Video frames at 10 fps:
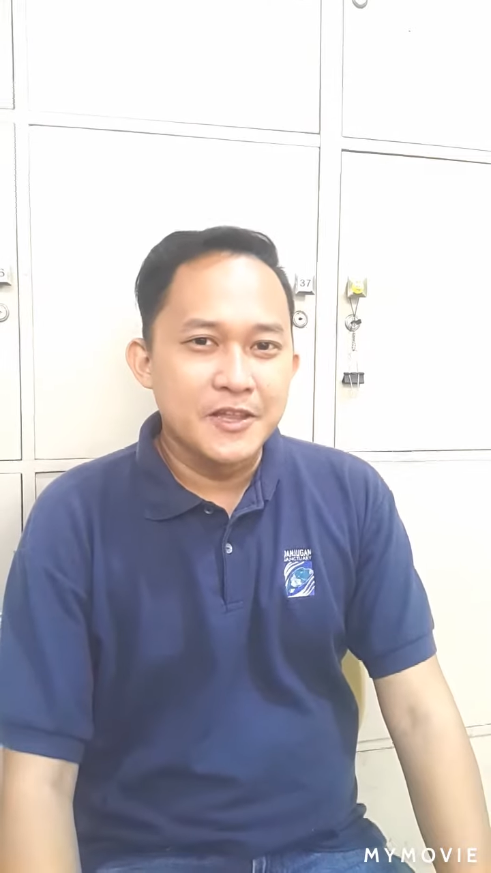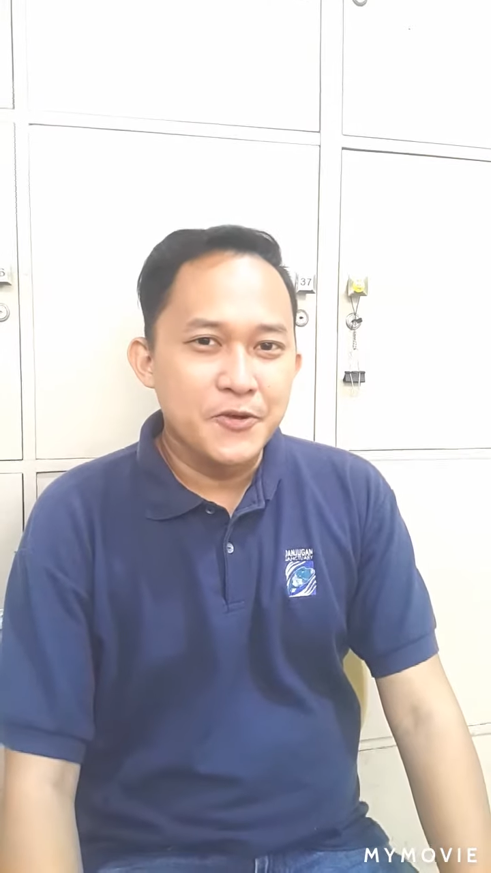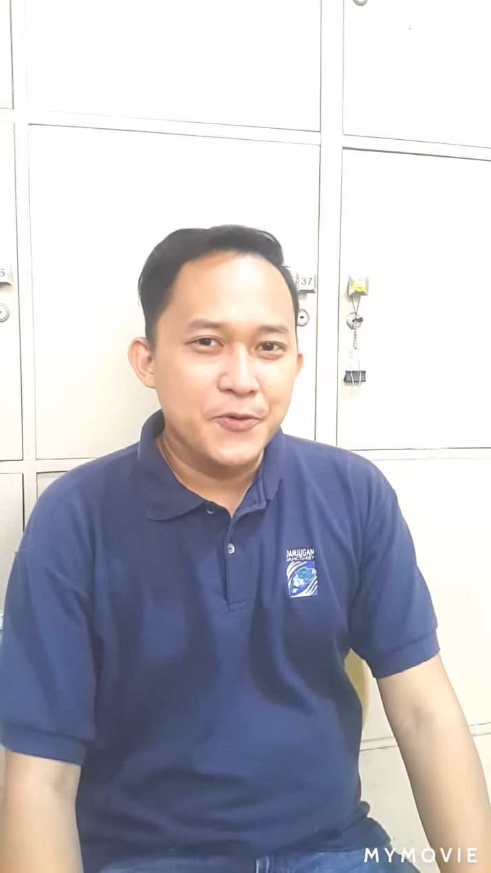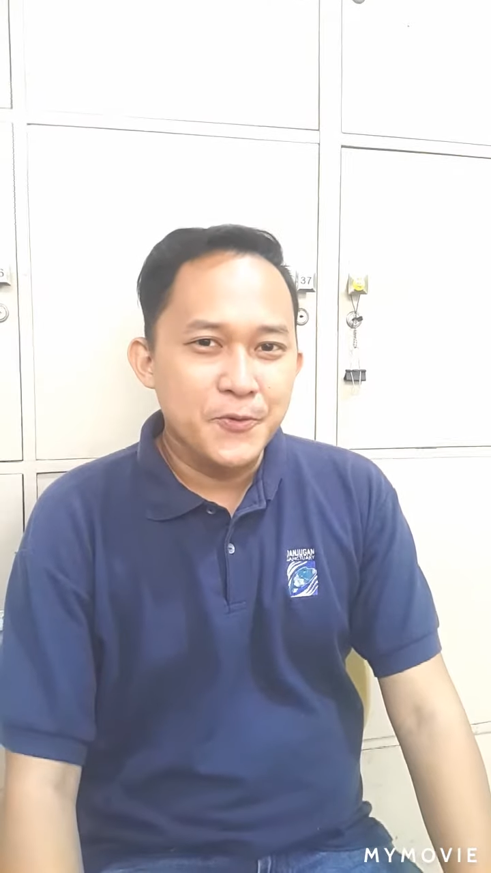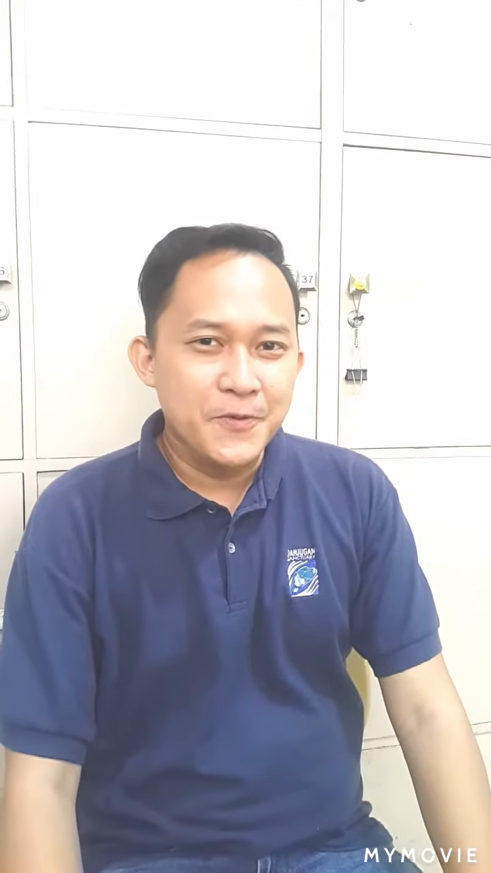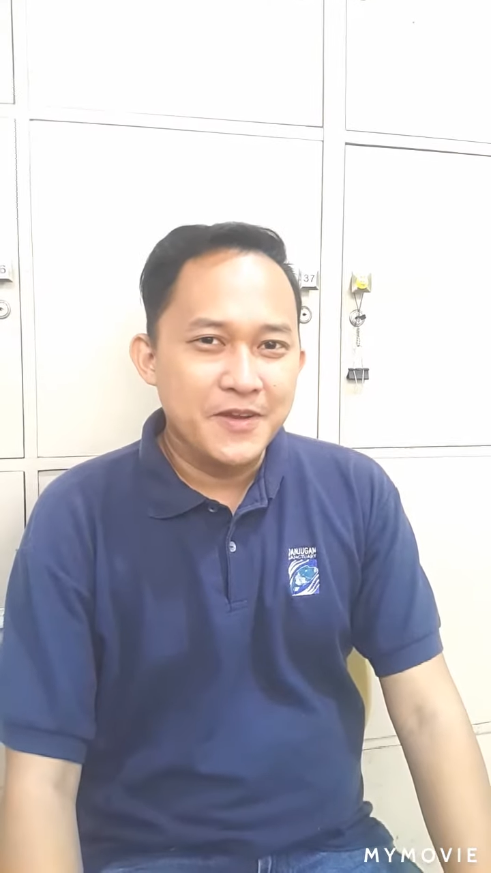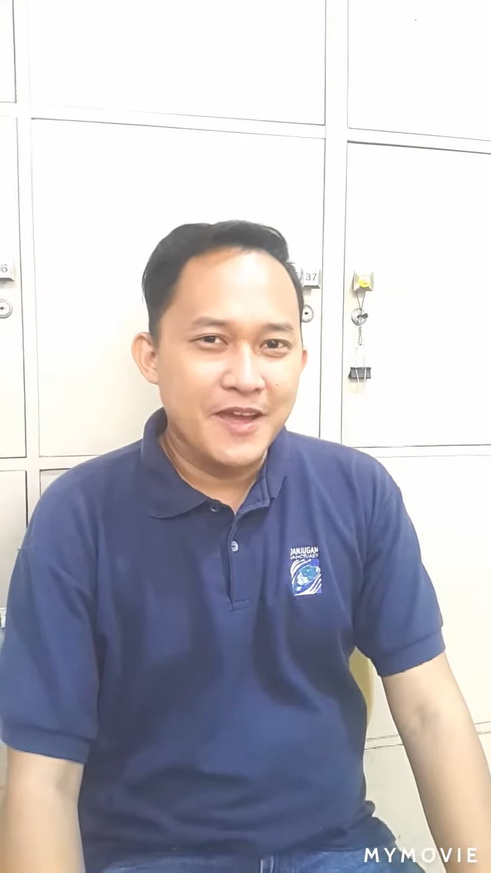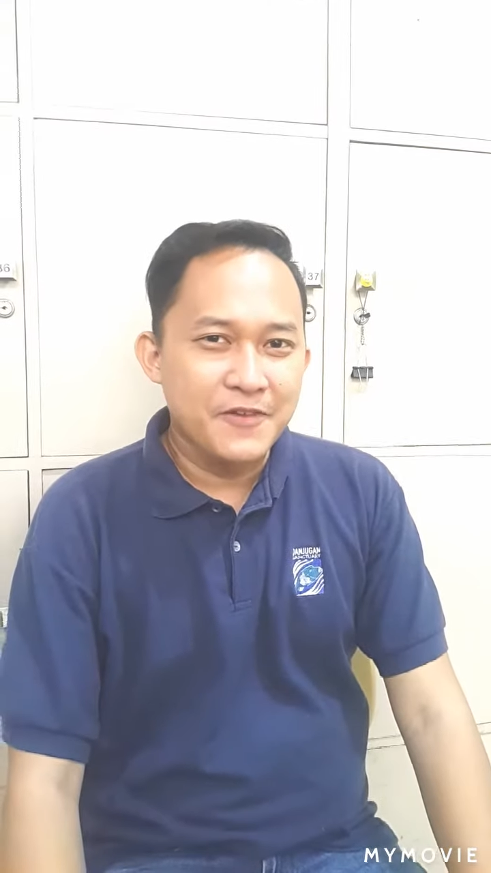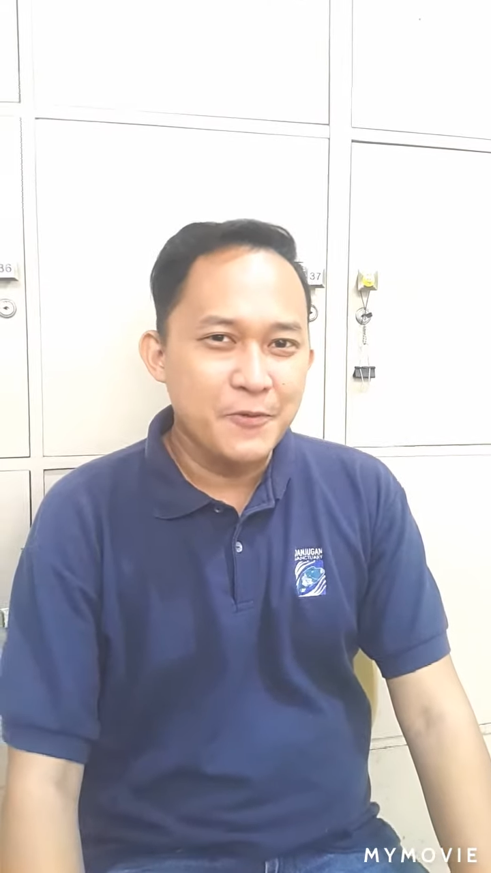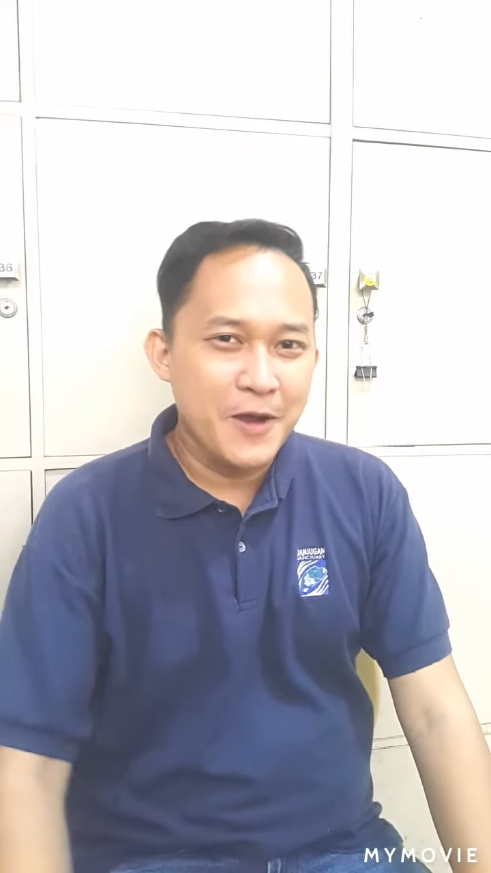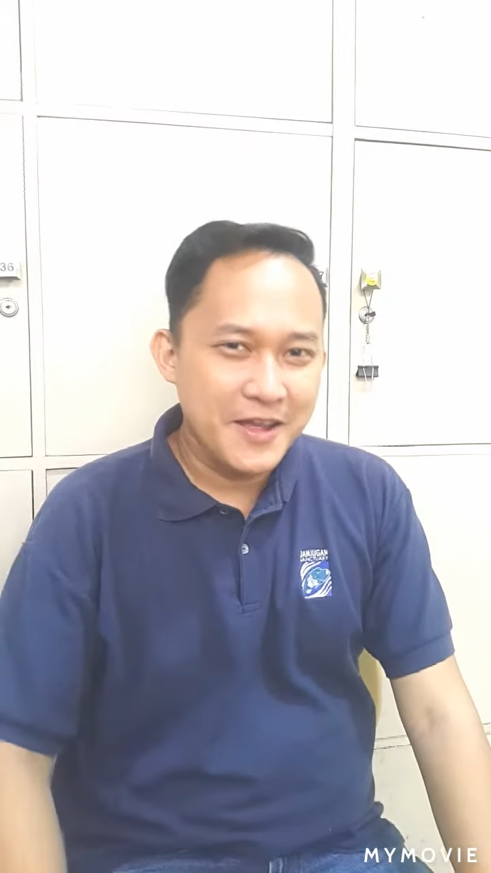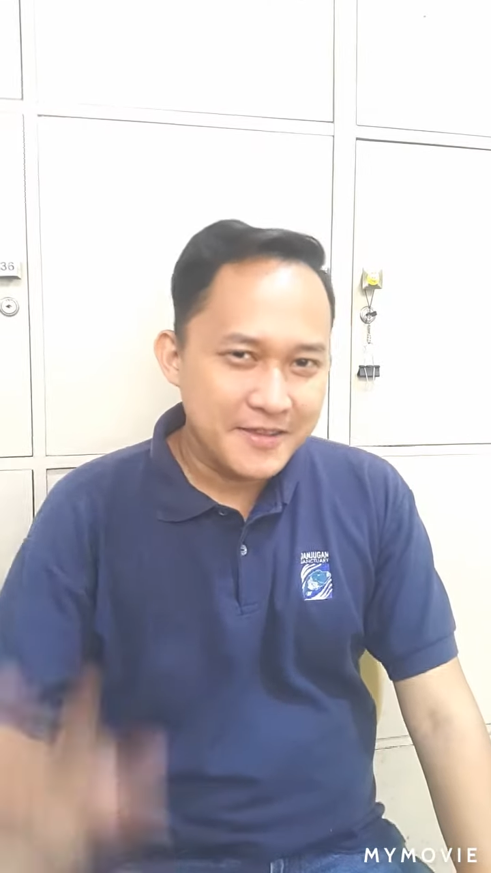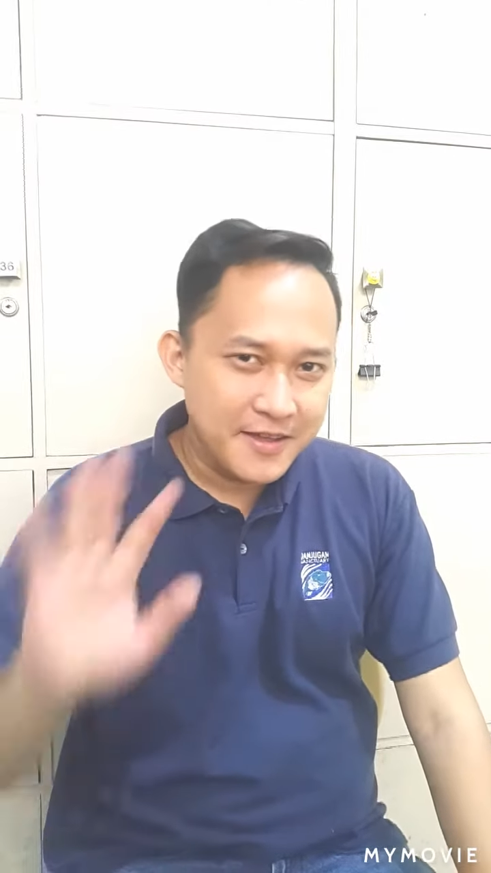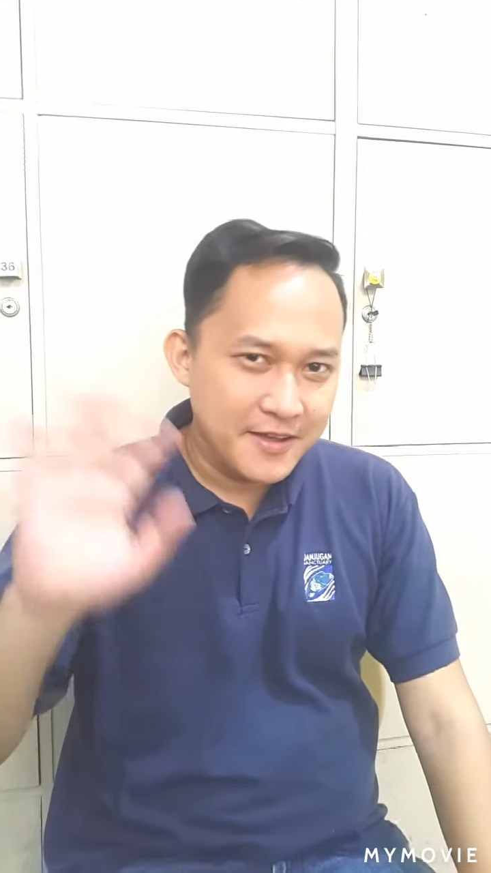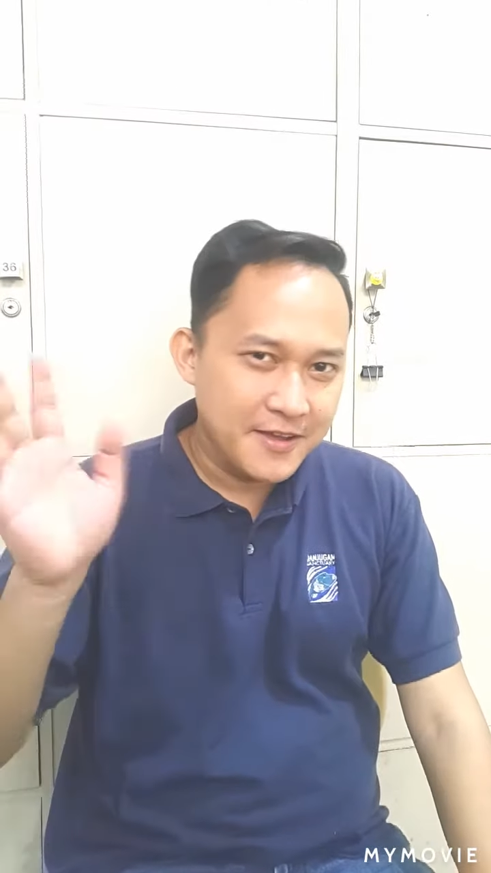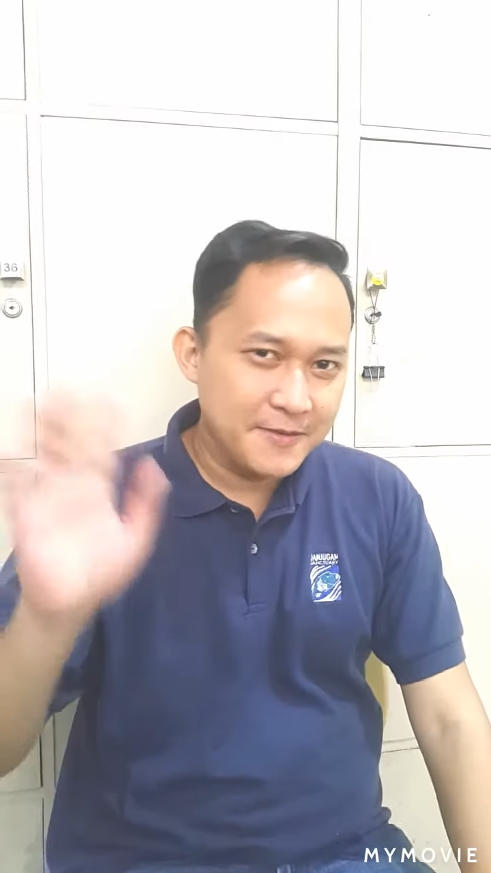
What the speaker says: Hello everyone.